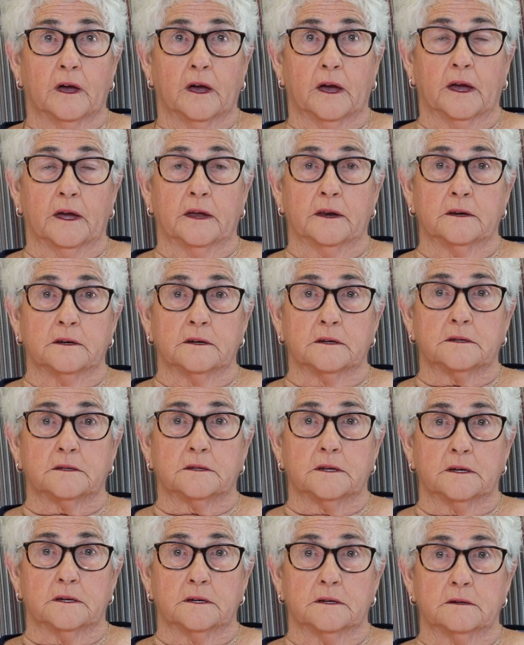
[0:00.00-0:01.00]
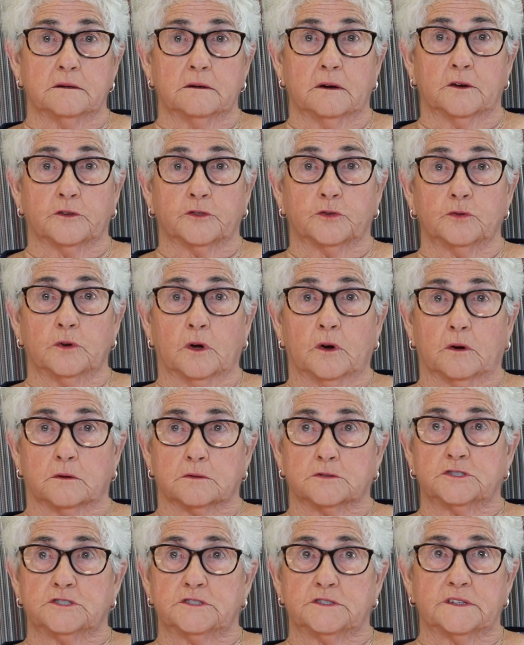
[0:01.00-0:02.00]
and uh, I
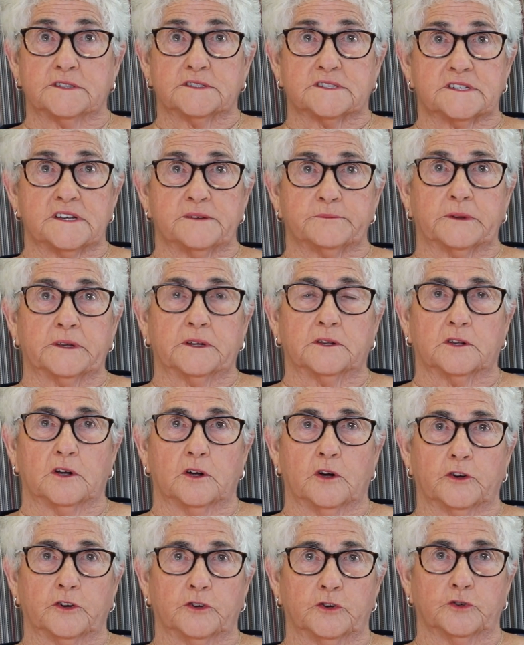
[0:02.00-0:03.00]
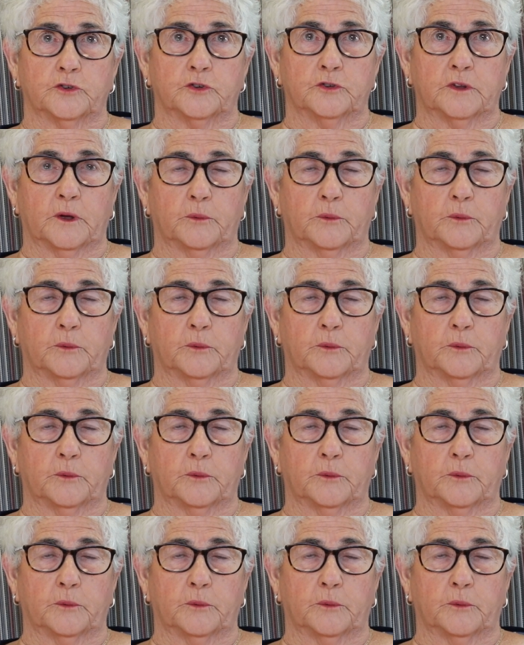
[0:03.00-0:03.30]
thought, oh gee, that's something that I can do.